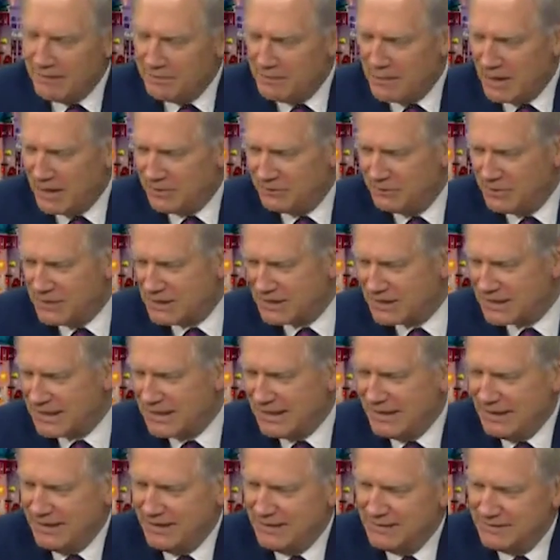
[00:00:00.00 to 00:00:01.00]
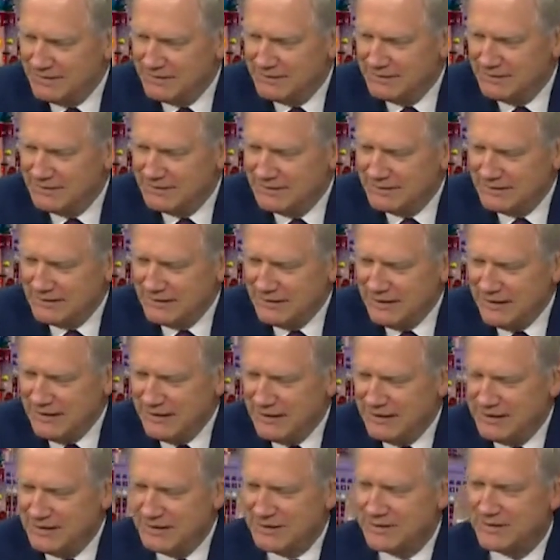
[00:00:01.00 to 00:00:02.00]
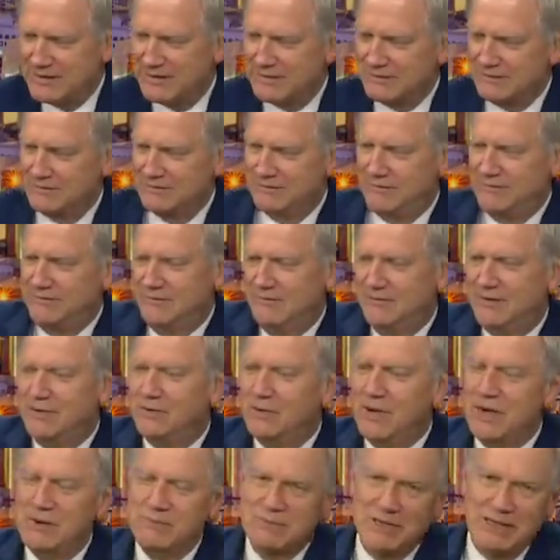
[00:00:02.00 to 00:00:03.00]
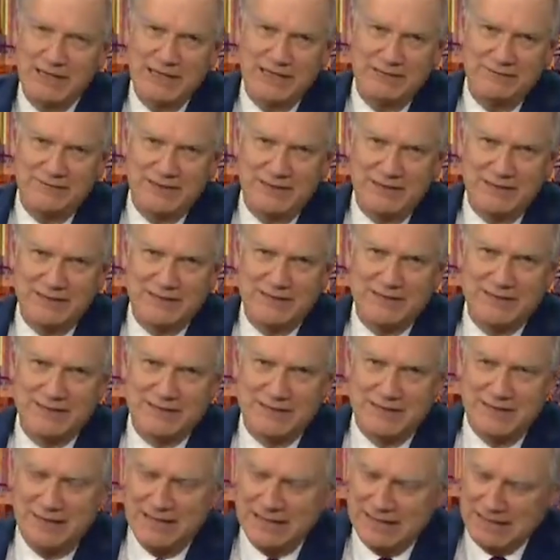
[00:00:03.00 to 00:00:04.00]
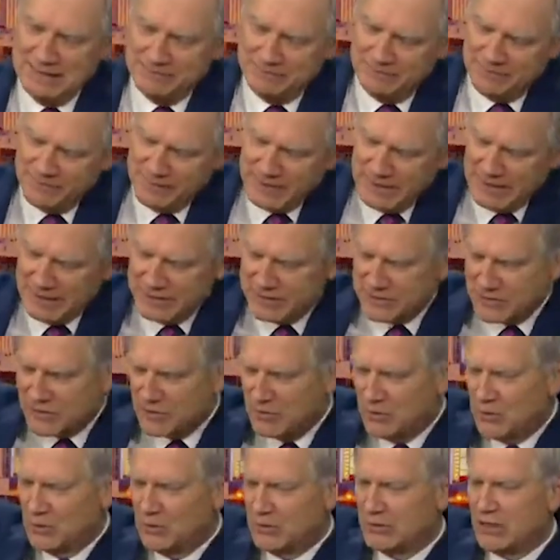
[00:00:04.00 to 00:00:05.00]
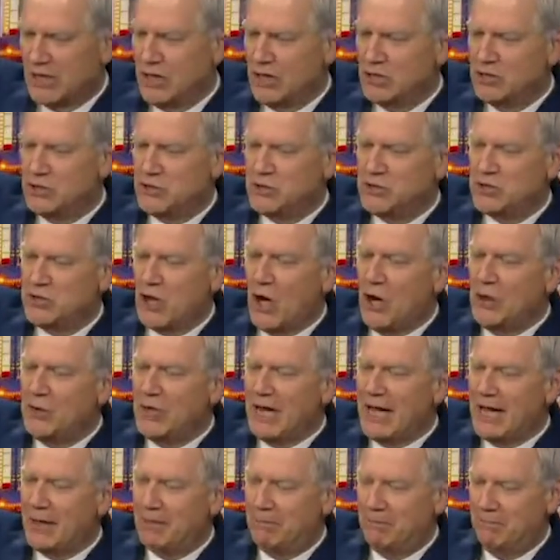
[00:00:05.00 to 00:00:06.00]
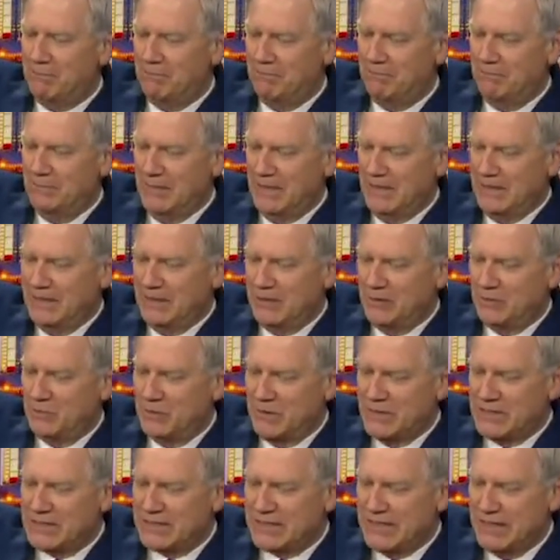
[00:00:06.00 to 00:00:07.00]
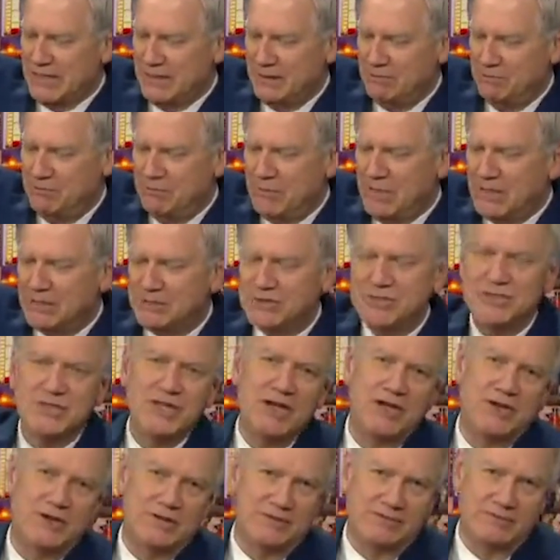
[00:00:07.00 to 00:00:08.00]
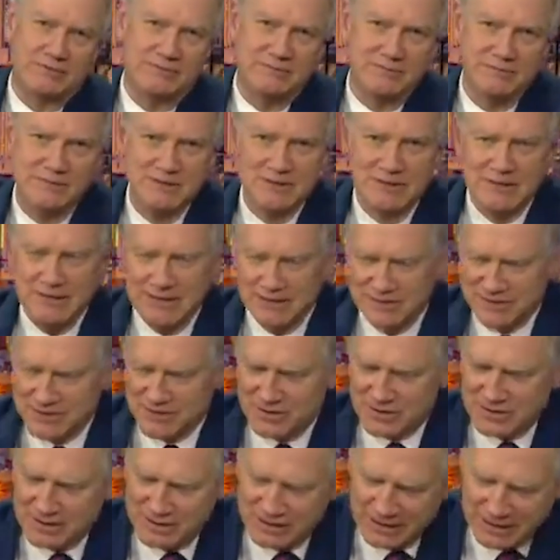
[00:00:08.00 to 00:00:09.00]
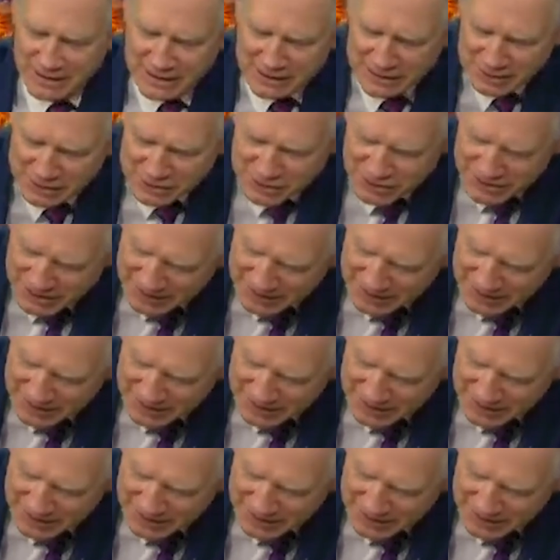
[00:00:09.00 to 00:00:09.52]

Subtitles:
My whiskey is, you won't believe this, it's called Zodam whiskey, Millstone. It's got a little English